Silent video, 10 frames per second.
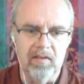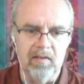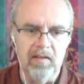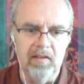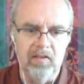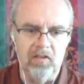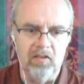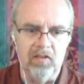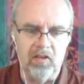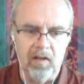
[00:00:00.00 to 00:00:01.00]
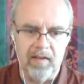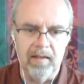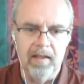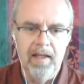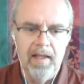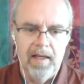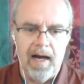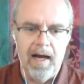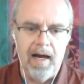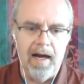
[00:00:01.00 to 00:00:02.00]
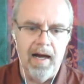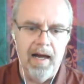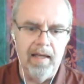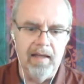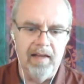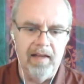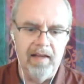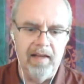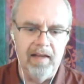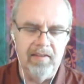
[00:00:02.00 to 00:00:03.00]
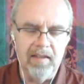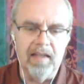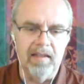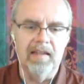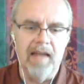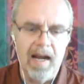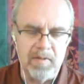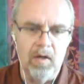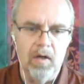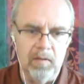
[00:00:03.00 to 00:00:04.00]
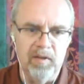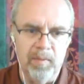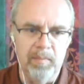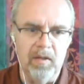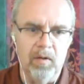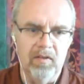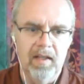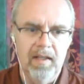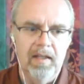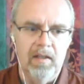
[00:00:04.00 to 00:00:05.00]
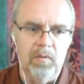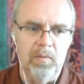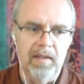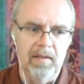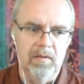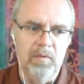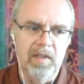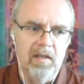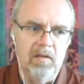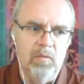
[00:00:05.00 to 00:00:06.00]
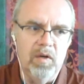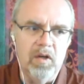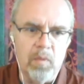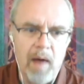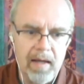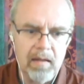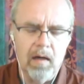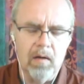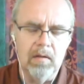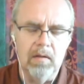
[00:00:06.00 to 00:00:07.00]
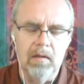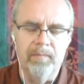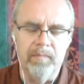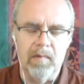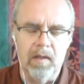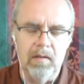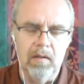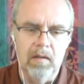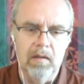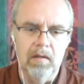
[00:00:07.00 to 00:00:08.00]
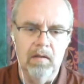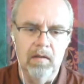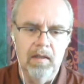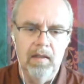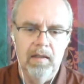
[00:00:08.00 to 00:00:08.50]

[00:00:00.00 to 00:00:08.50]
these these charts, and uh, I I see that it helps a lot of people, because we we we write down the the